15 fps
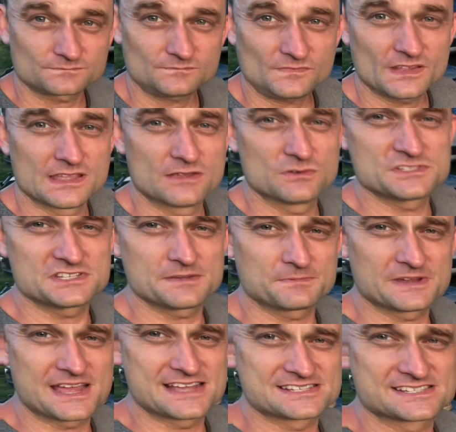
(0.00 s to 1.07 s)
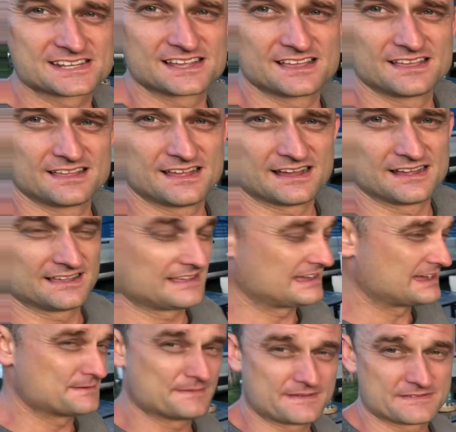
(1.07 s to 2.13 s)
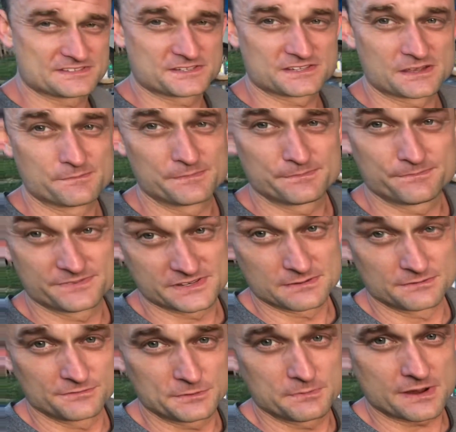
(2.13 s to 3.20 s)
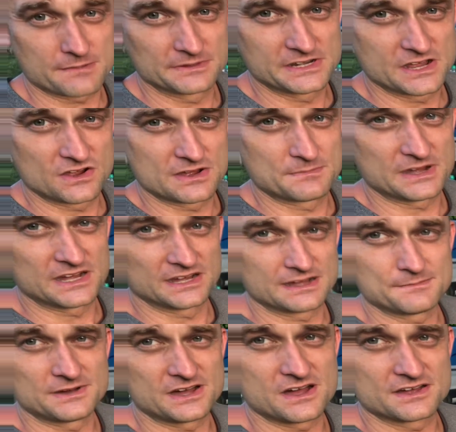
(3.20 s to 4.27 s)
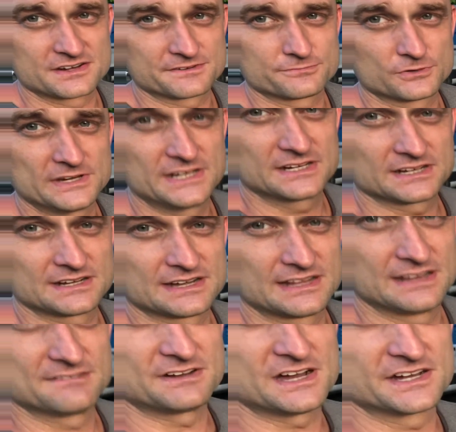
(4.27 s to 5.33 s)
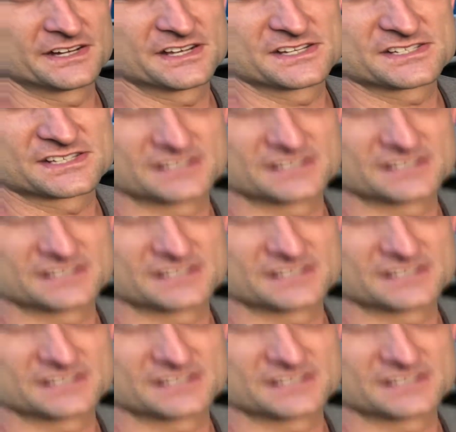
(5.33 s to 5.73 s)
Hey, what's up, guys? Some of you probably know I'm a Honda freak. I love Hondas, and